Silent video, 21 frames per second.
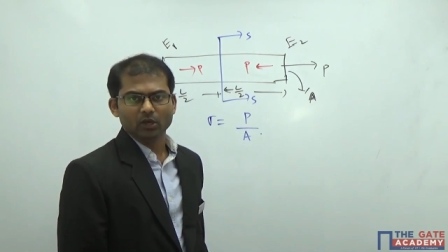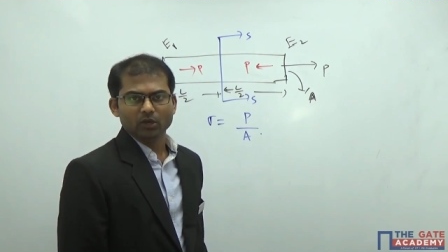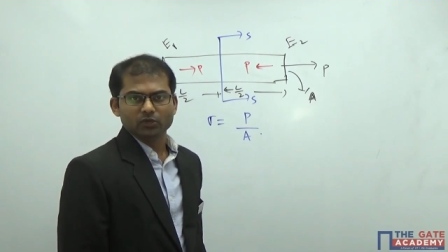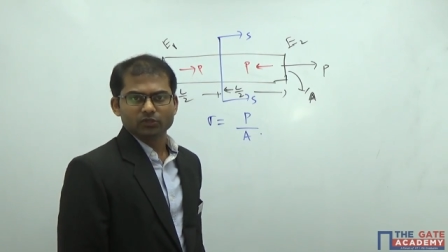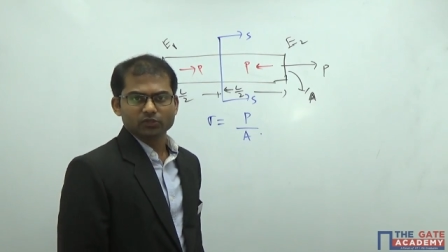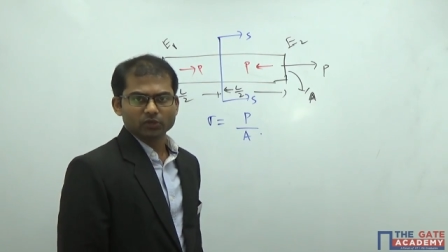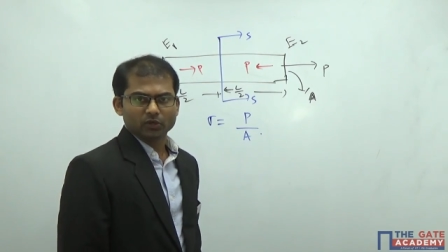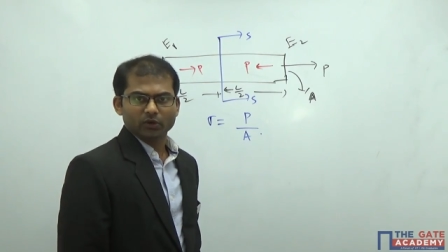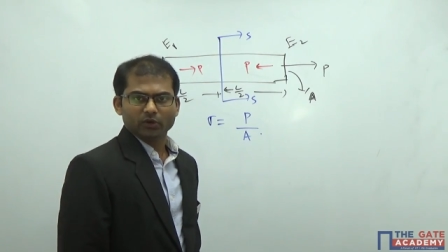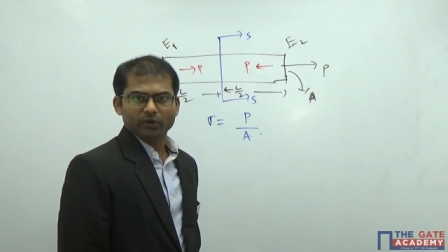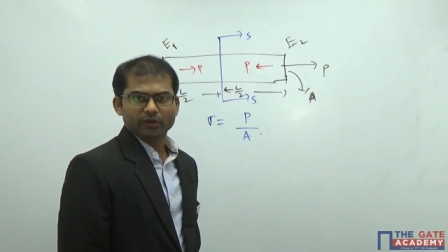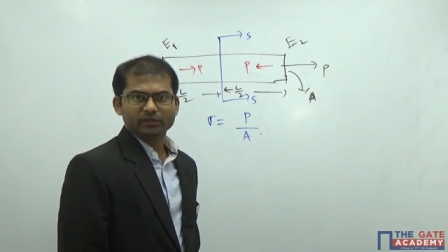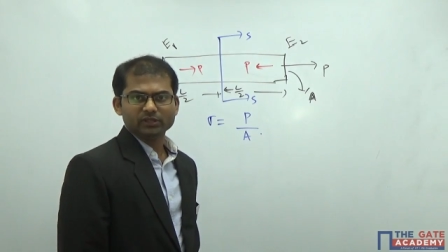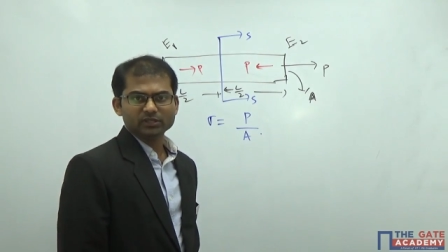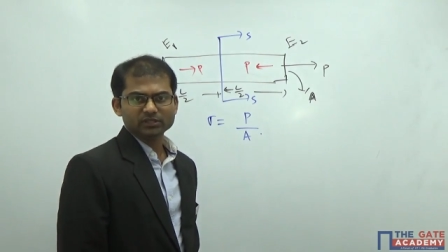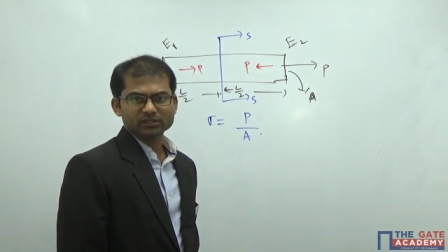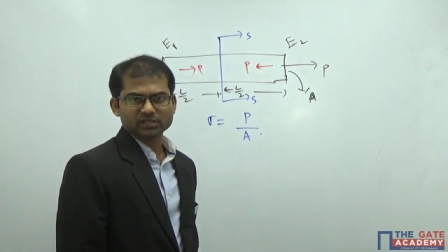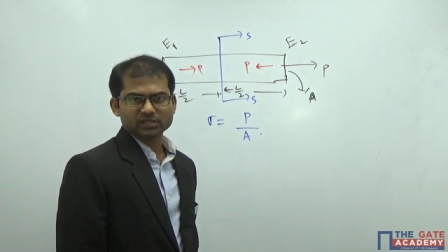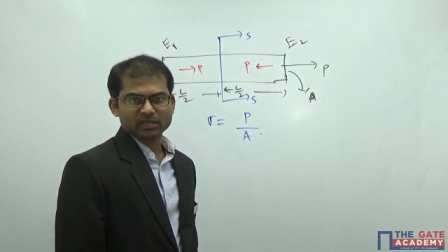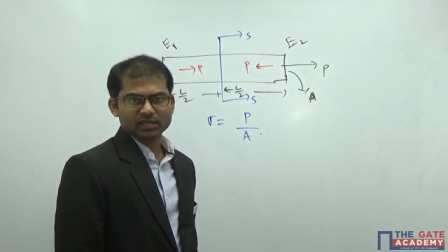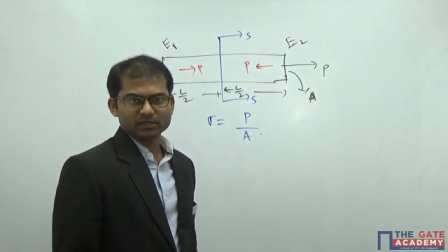So in
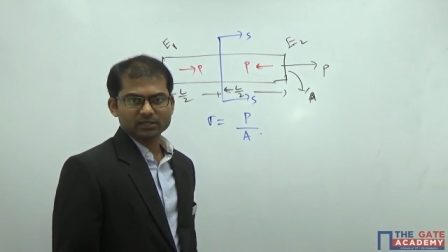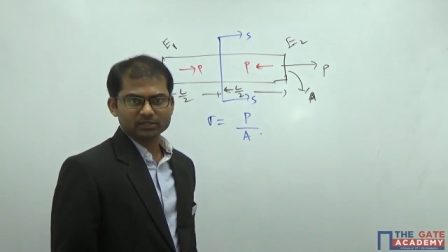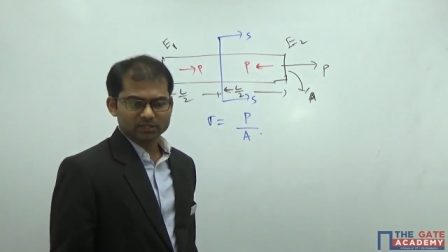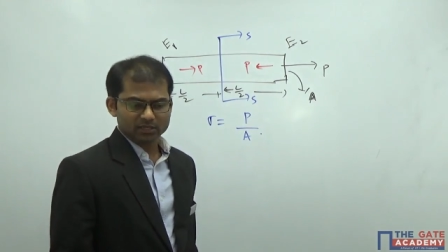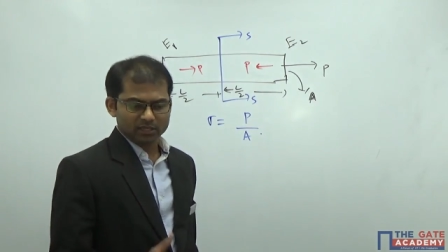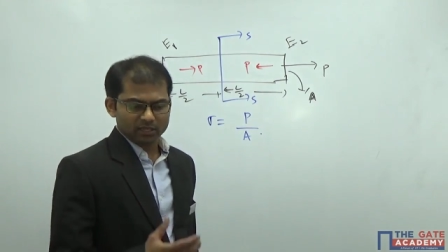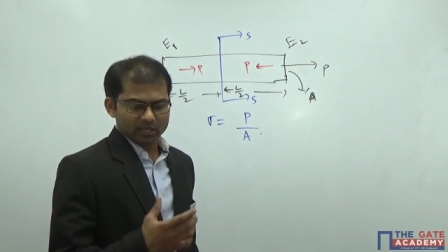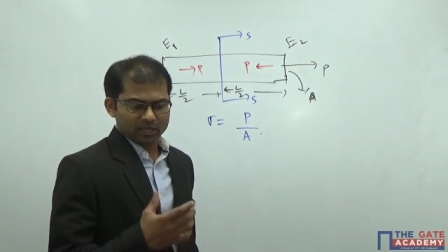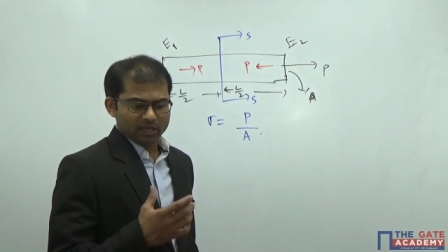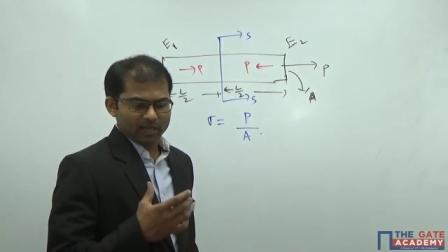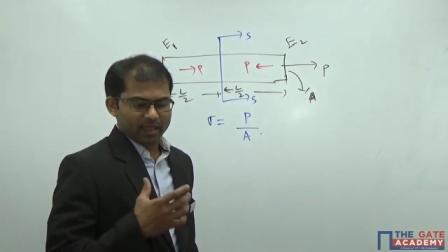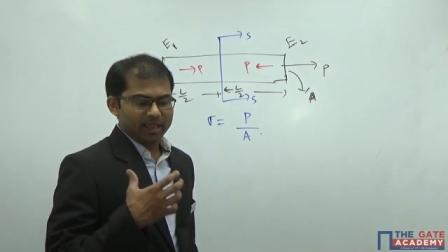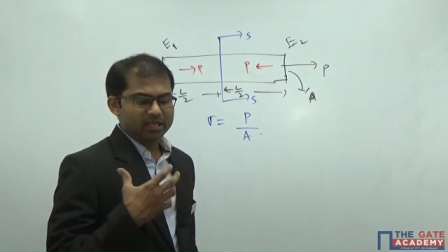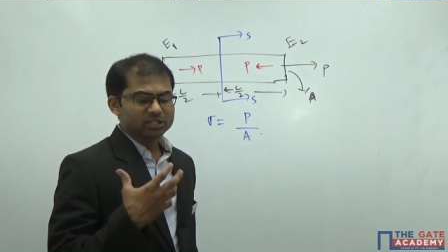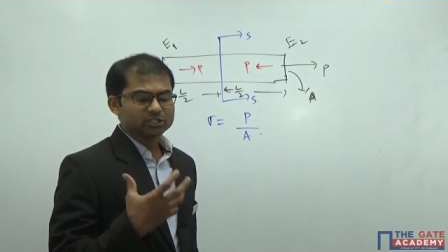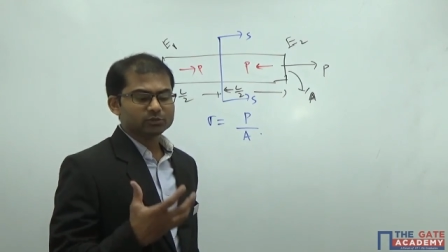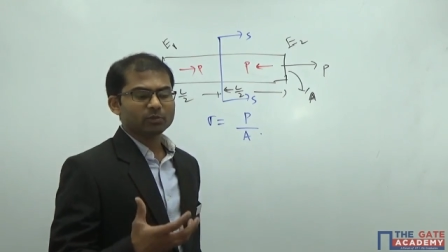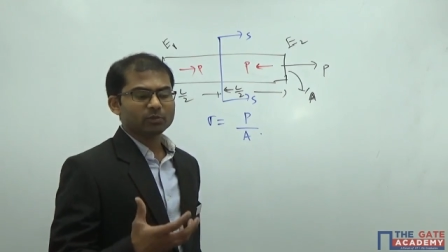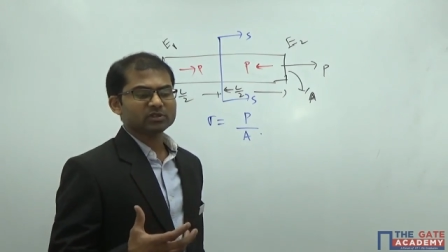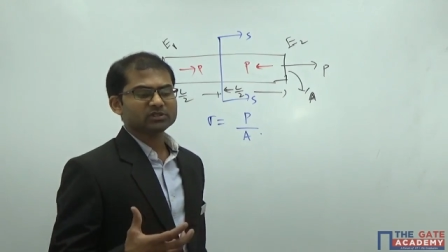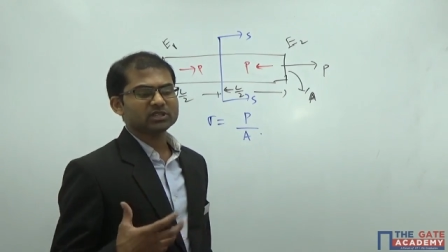this case,
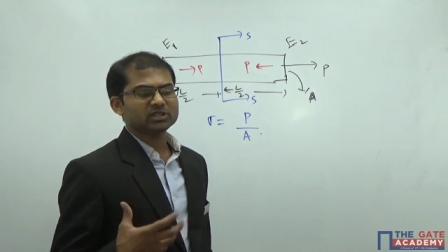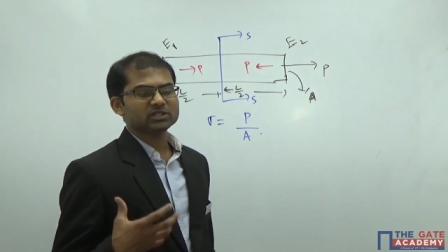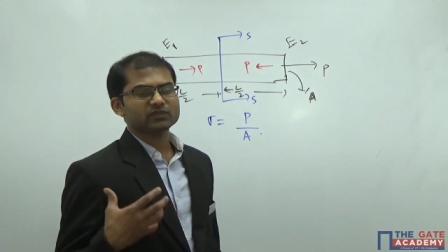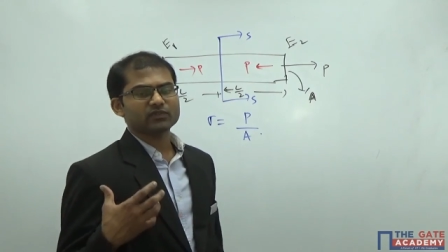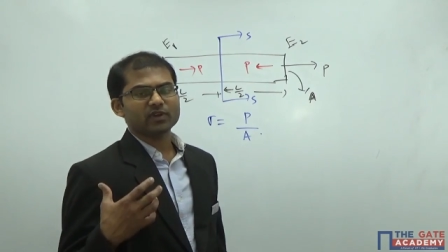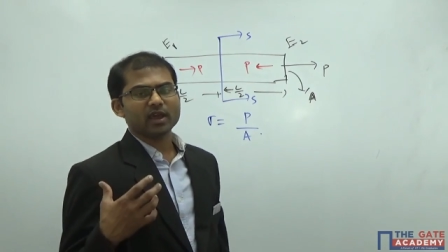Young's modulus